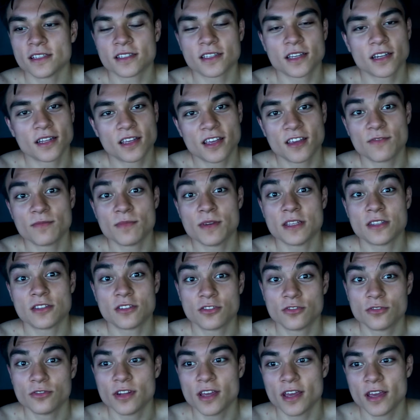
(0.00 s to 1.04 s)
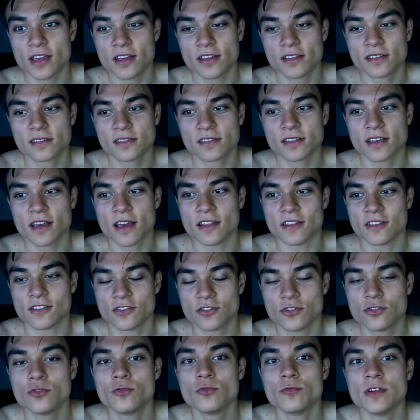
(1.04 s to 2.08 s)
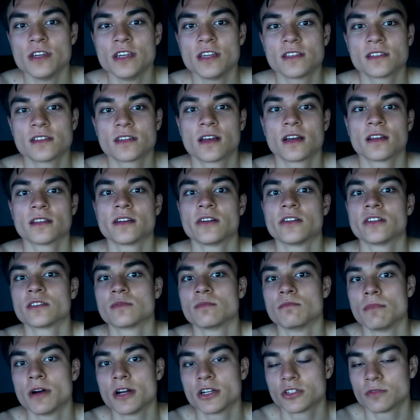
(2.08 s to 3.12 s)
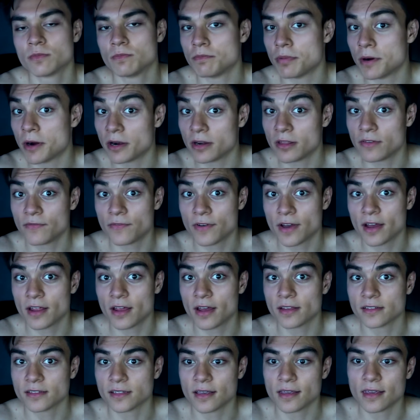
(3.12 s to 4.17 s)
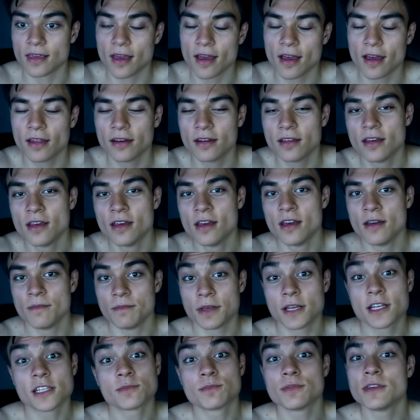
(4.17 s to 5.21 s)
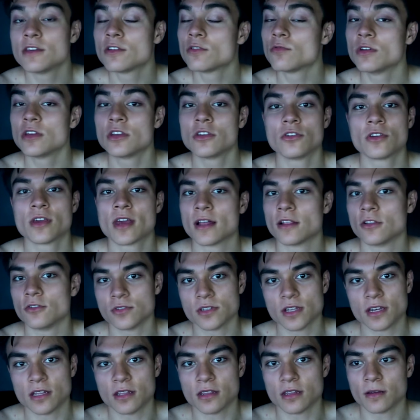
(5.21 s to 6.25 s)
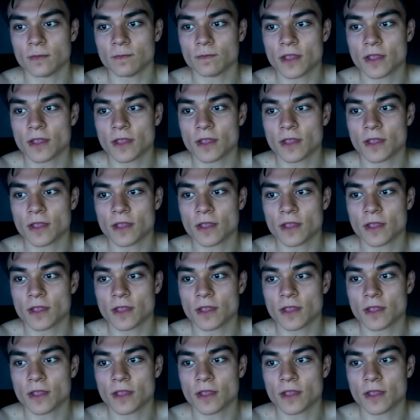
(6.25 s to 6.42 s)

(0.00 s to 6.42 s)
it's gonna give me two days and two weeks to cut down as much body fat as I can because peak week you can't lose anything.